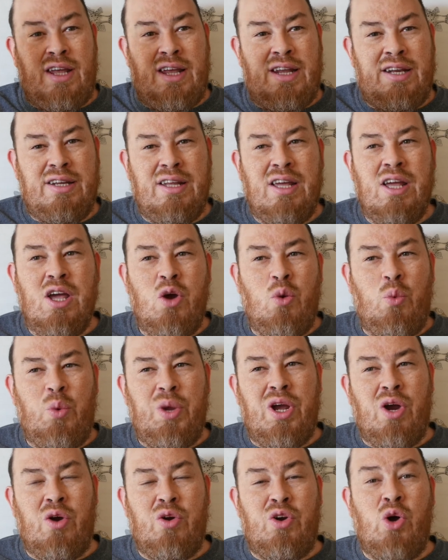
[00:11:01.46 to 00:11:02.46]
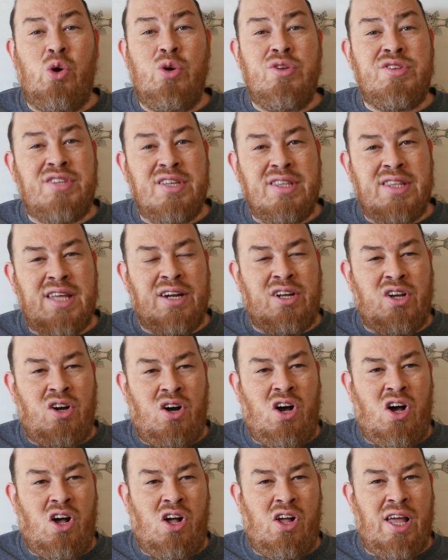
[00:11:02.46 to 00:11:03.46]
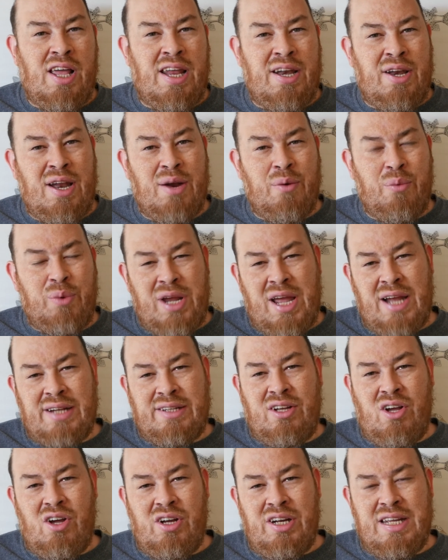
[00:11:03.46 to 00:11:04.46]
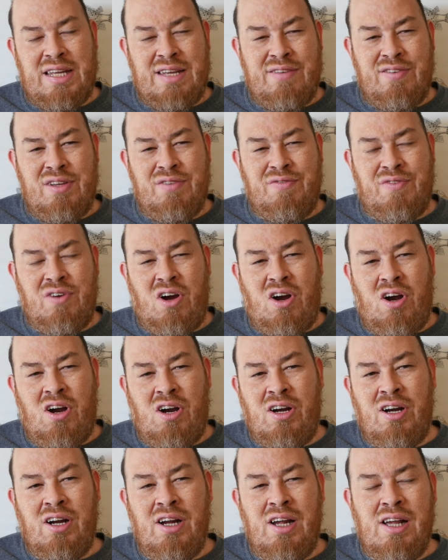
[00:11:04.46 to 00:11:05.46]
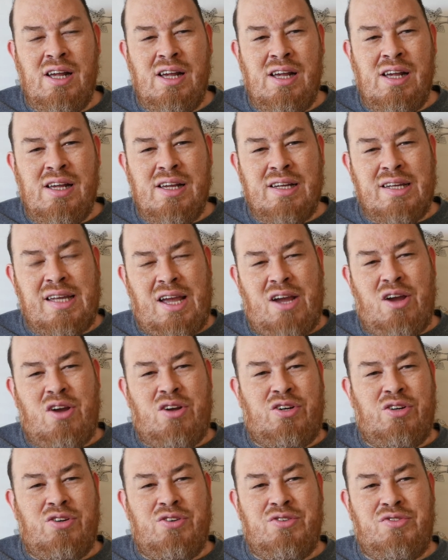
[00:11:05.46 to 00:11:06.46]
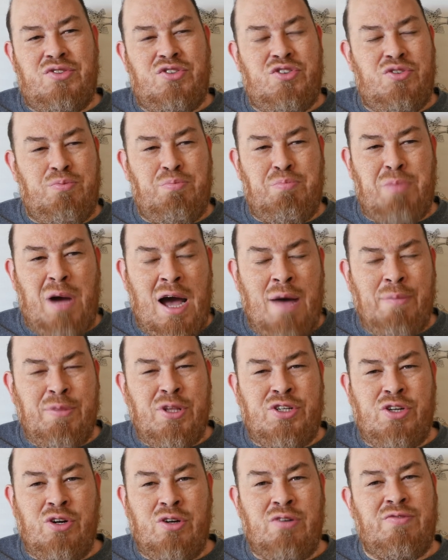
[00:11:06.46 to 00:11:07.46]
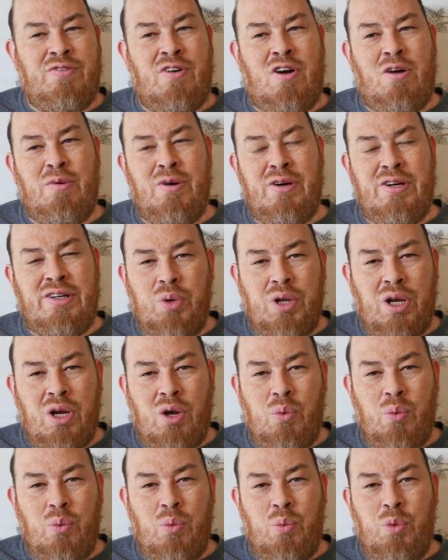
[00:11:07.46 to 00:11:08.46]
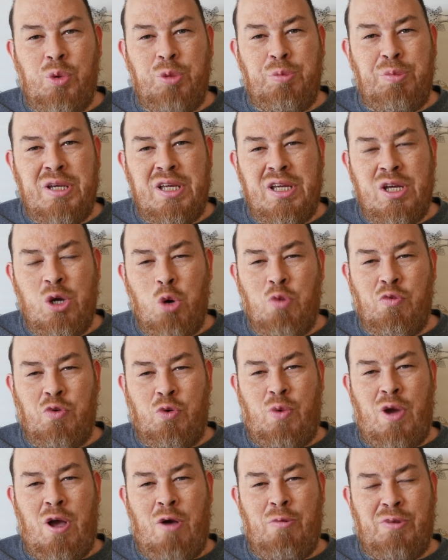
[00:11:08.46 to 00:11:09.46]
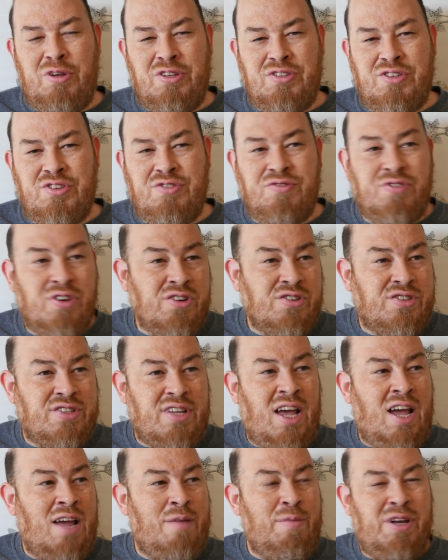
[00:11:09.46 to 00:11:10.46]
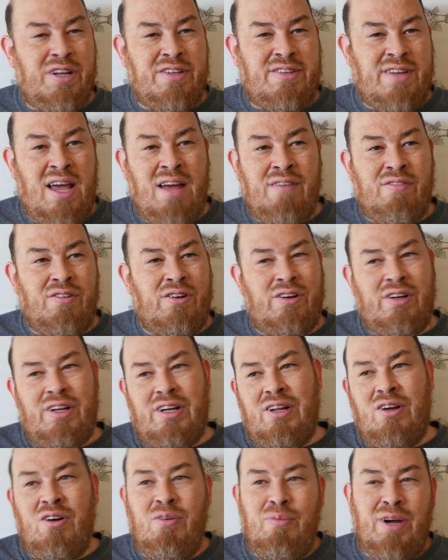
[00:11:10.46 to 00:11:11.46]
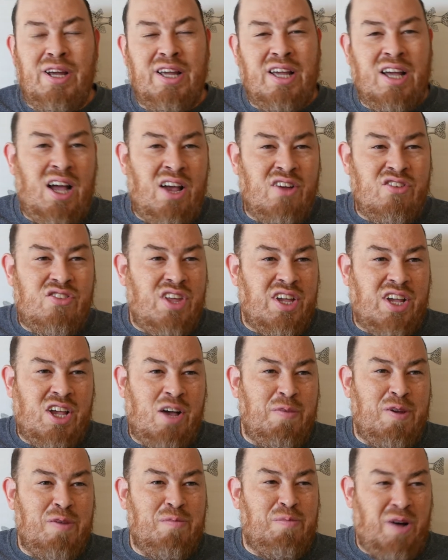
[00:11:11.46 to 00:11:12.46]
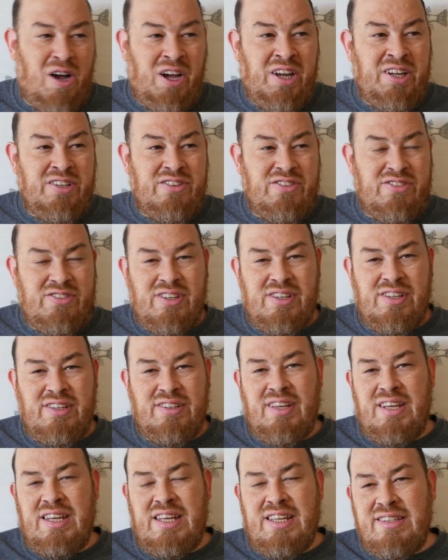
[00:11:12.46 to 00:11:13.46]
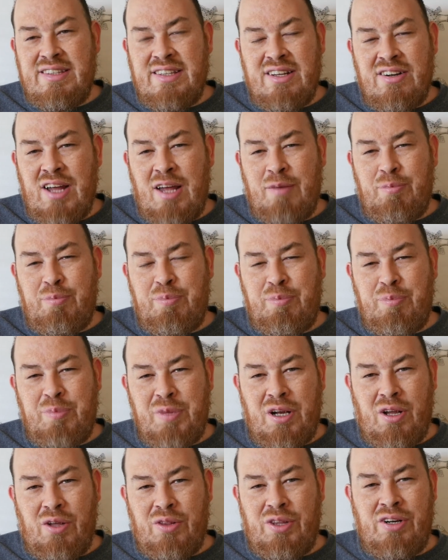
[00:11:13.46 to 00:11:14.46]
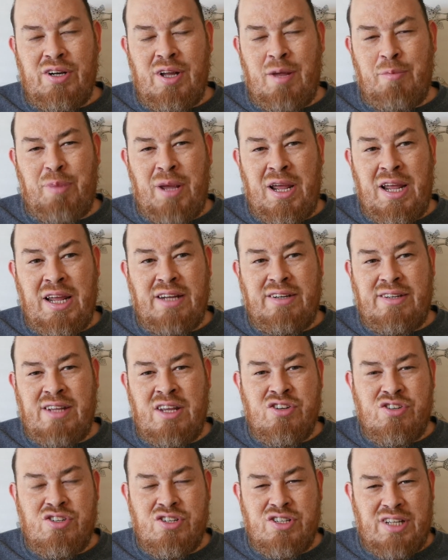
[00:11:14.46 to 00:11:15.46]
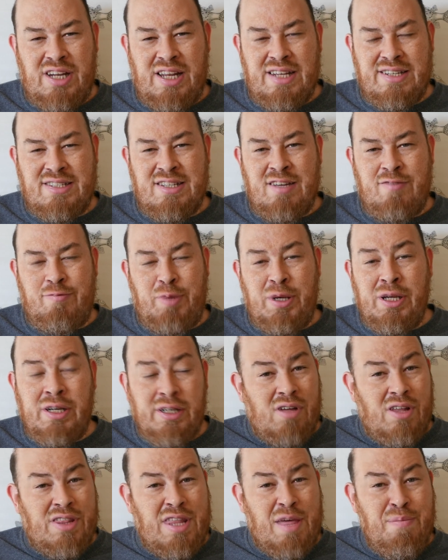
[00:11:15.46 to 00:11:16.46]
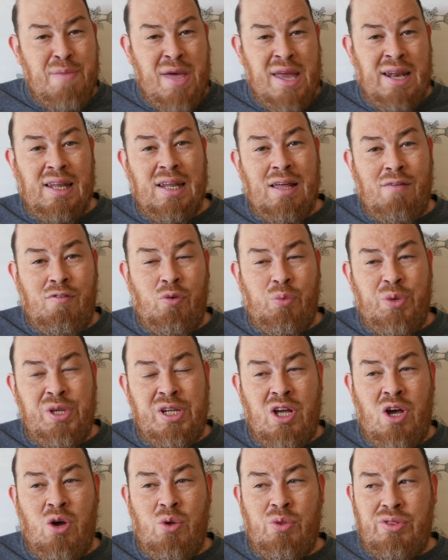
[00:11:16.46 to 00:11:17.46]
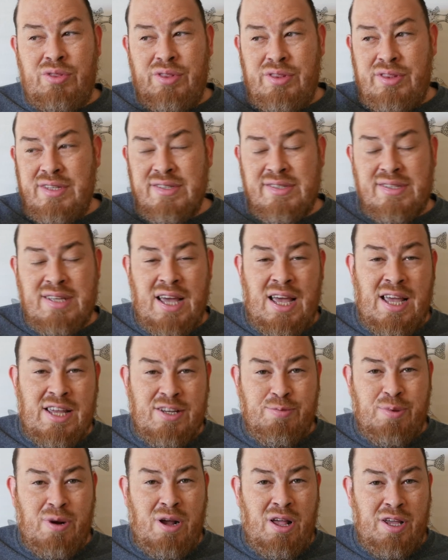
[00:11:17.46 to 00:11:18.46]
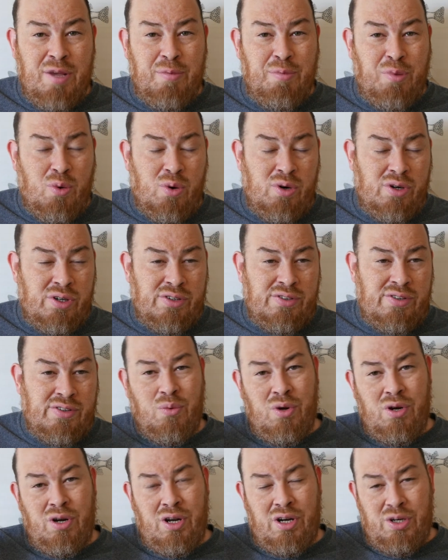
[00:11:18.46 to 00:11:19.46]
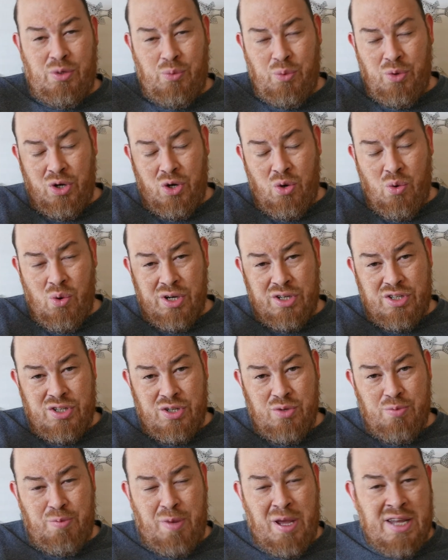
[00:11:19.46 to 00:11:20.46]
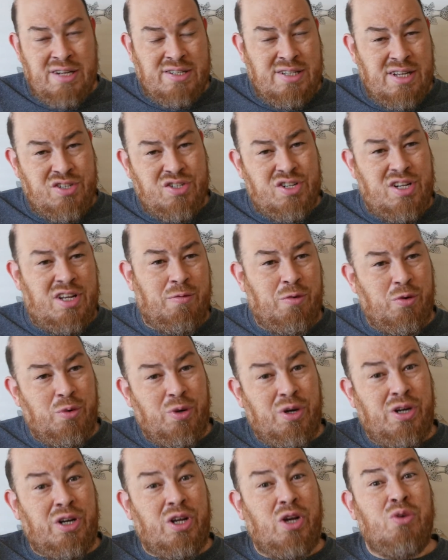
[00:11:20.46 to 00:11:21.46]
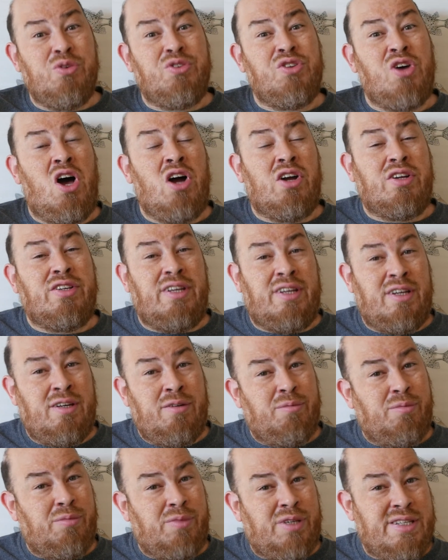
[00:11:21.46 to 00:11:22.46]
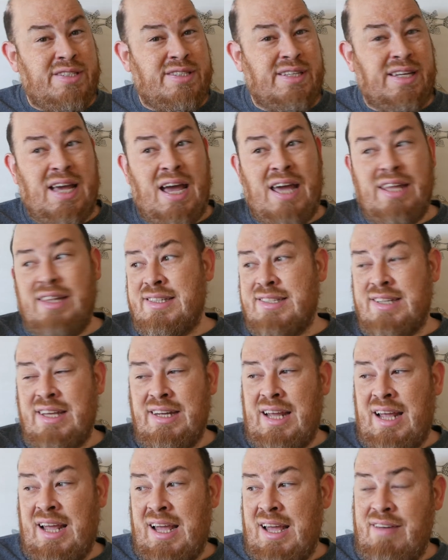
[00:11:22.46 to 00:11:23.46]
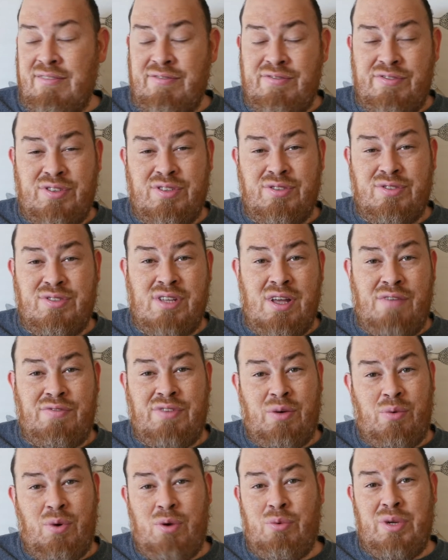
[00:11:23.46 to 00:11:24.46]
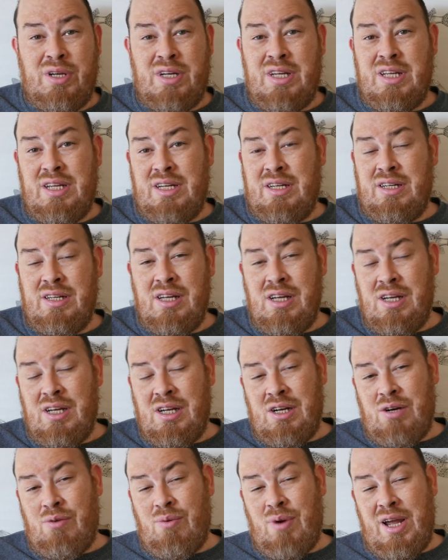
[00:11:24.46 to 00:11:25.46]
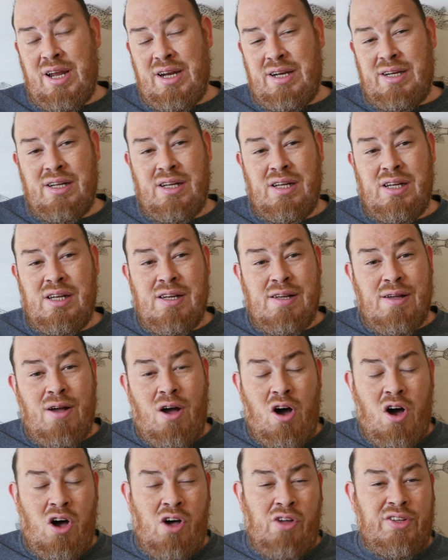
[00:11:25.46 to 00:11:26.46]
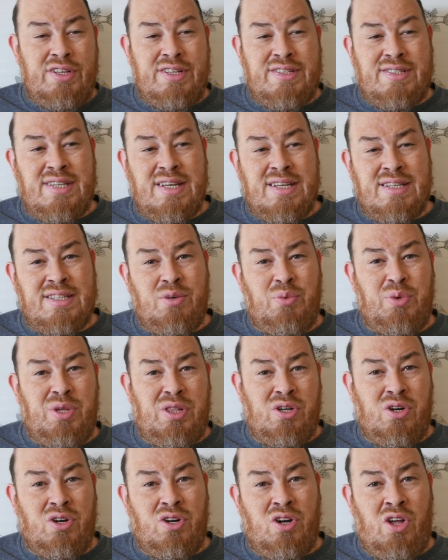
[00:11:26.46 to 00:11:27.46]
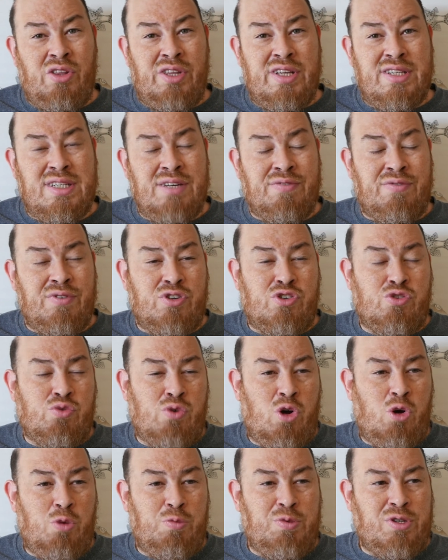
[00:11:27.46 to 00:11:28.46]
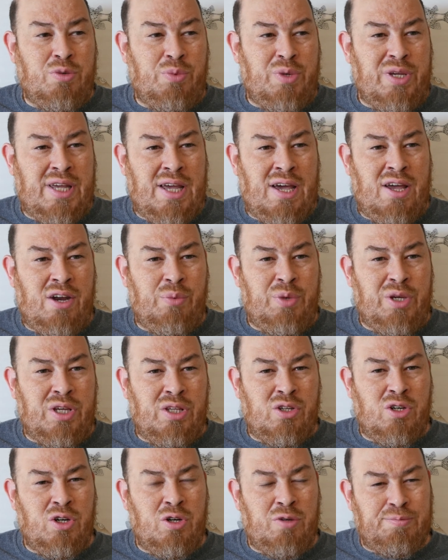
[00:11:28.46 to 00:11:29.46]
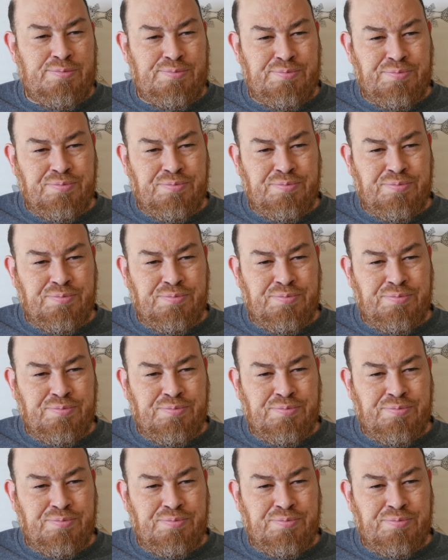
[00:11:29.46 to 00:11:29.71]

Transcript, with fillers: and we are noticing that call and reacting on it, even if our characters, Bob the Dirt Farmer, you know, would be overwhelmed because it's his first time in a tavern and oh my gosh, they come in pints and like they're not you know, they're not paying attention to that stuff. But on that meta level, we know this guy is probably important. We're going to, we're going to pay attention to him or we're going to go talk to him. He's the guy that's going to have stuff that what we need, right? All these things that we learn, all these different tropes that we kind of we can learn